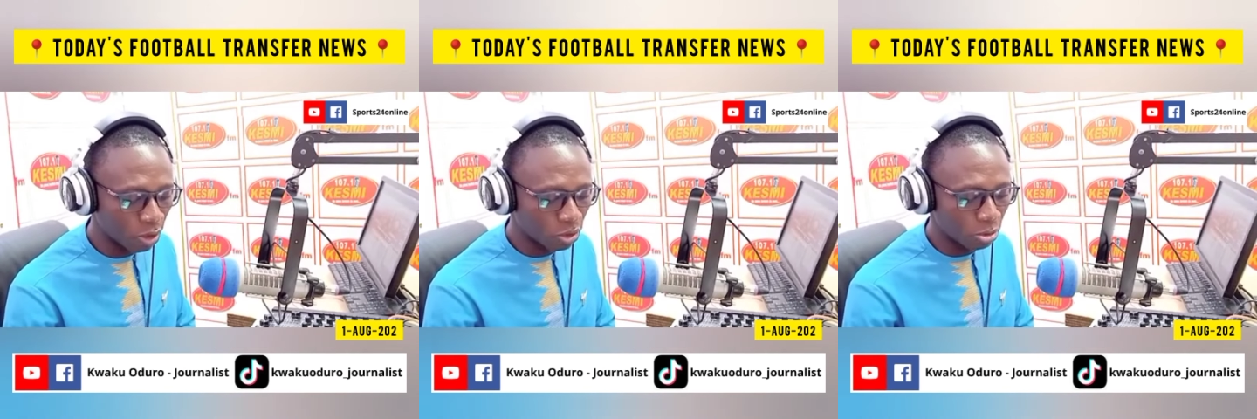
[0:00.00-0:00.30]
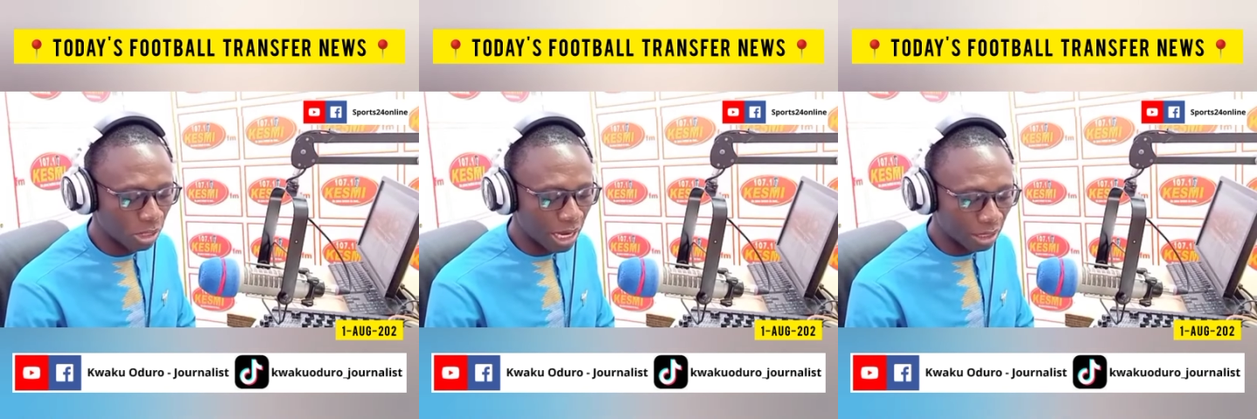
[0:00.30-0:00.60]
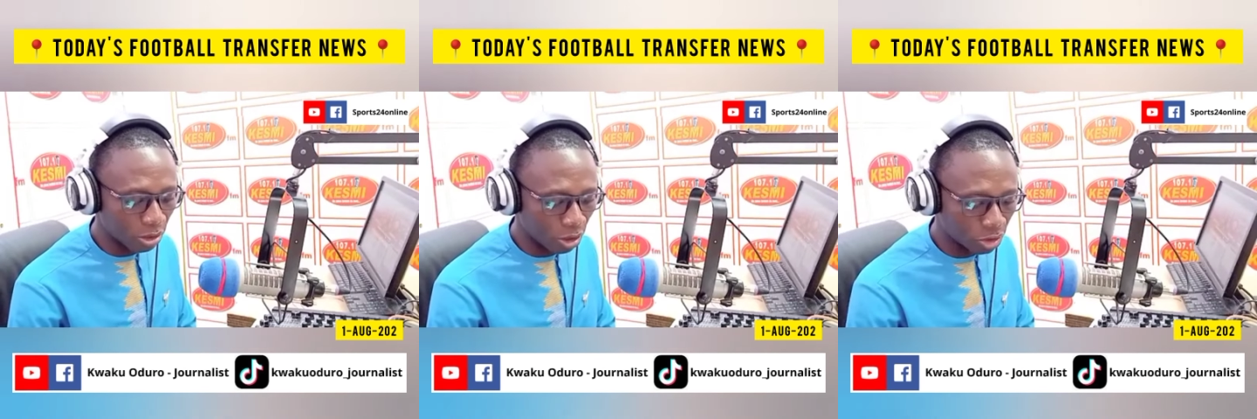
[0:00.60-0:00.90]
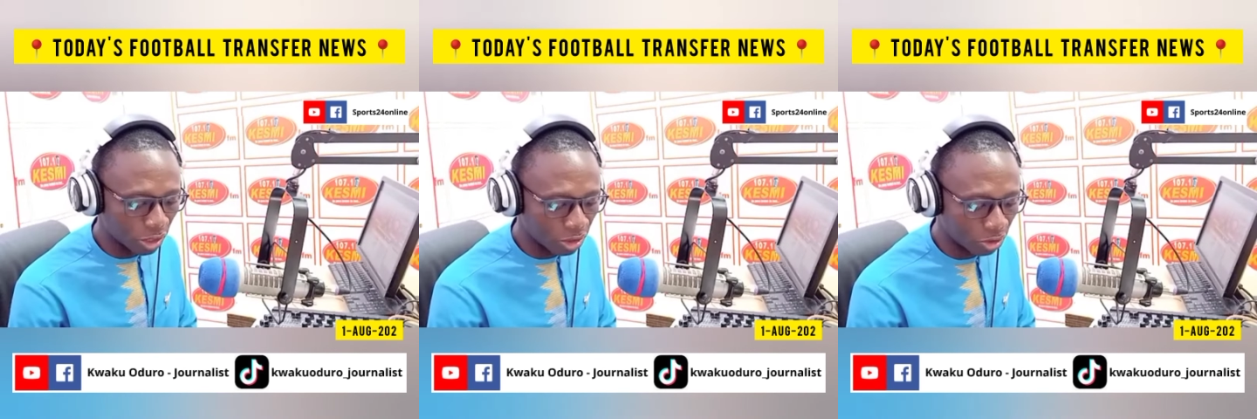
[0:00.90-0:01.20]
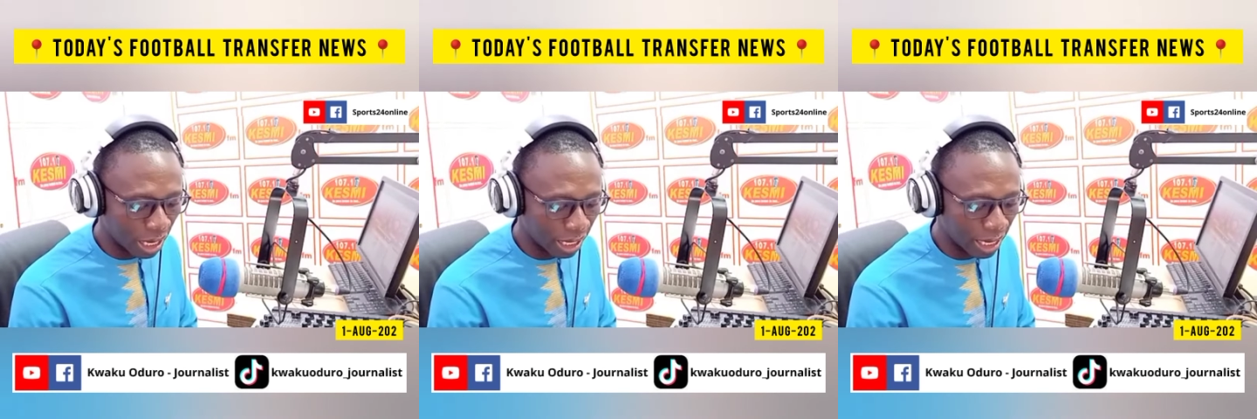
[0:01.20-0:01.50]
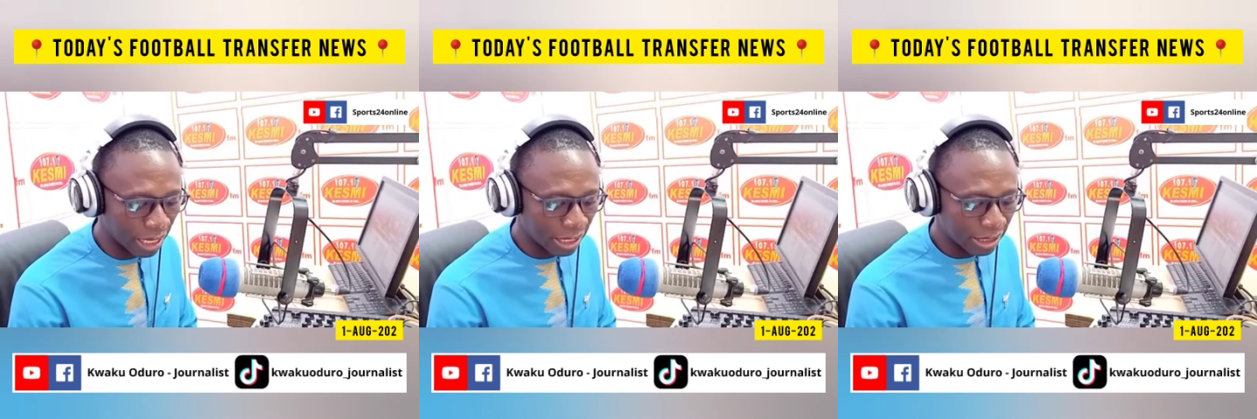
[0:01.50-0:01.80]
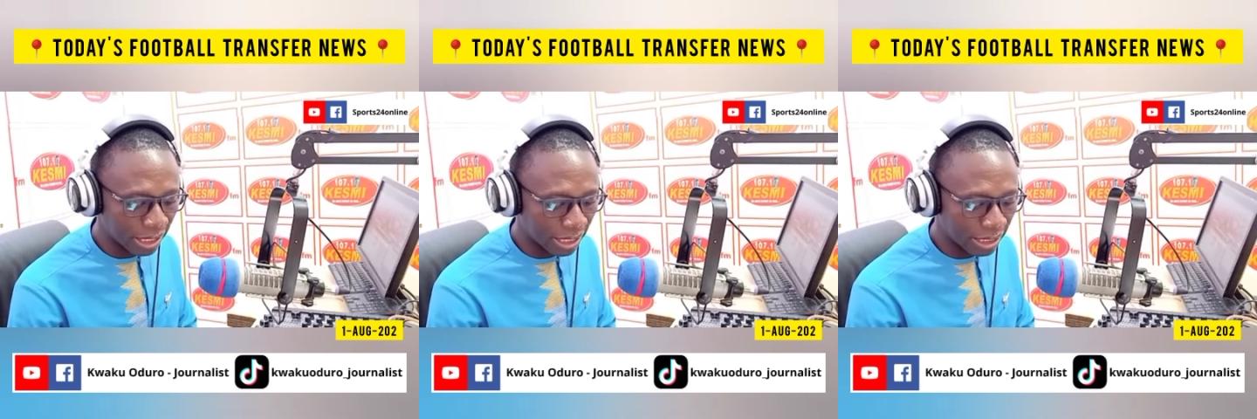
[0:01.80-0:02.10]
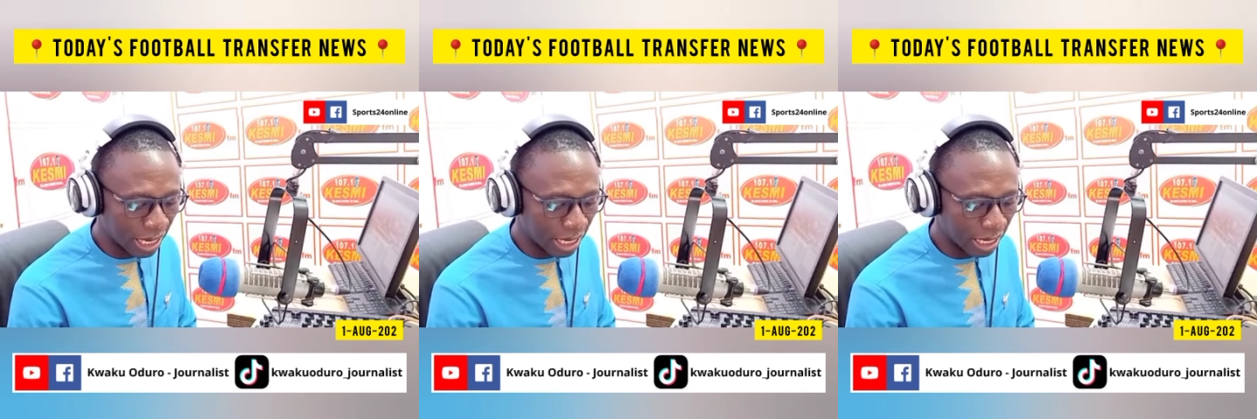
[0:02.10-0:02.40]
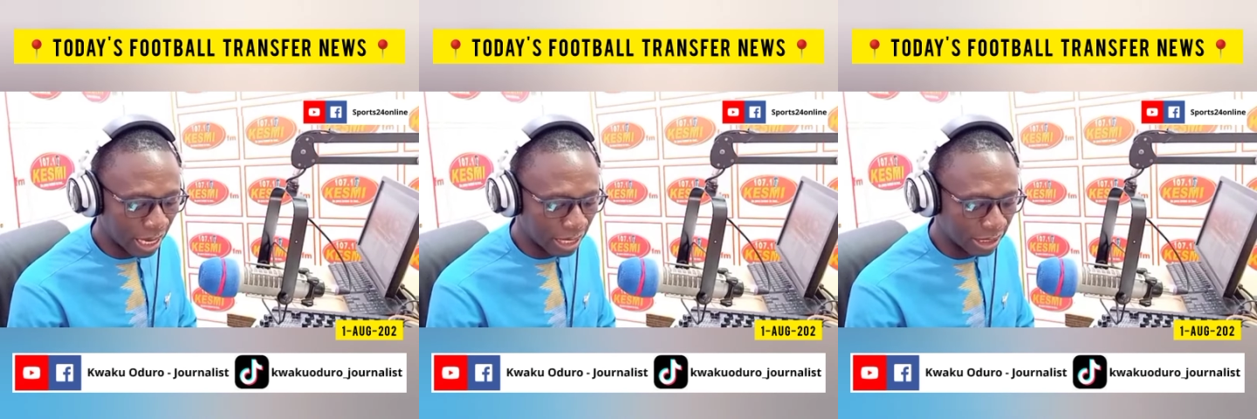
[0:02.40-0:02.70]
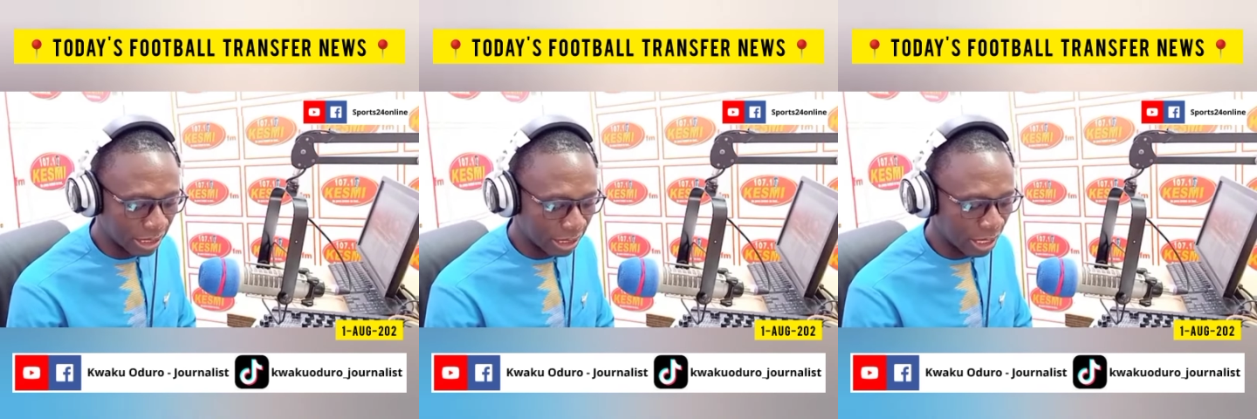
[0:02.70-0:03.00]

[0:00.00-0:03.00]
Stuttgart Austria striker Sasa Kalajdzic,